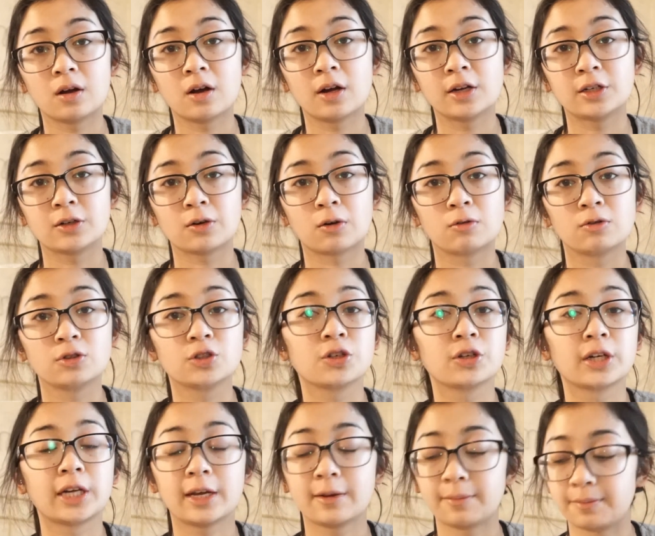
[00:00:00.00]
on your own
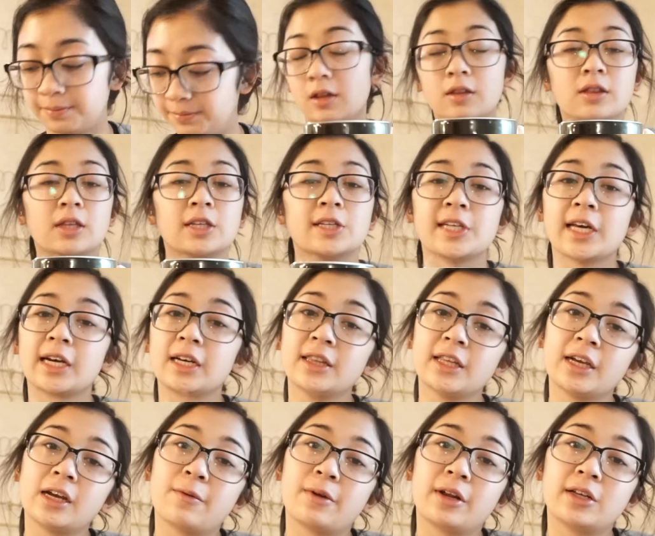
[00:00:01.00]
journey. The second
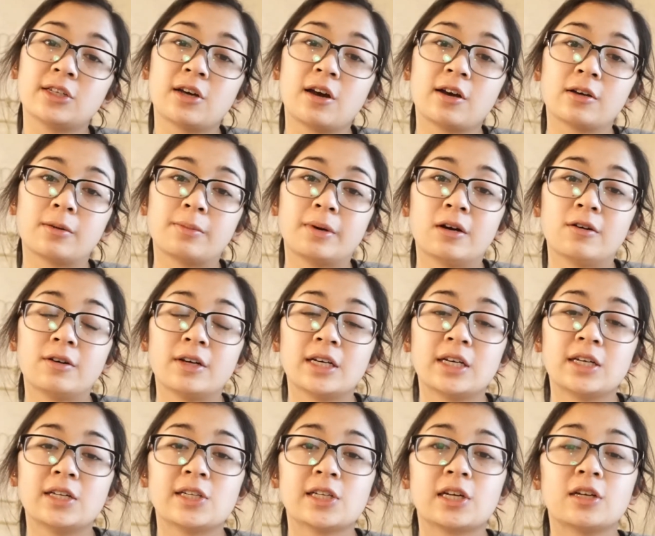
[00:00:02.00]
thing I want to talk about
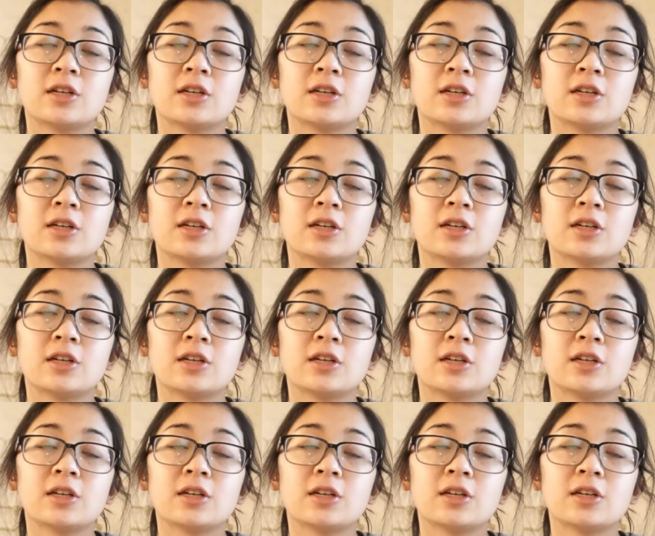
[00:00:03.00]
is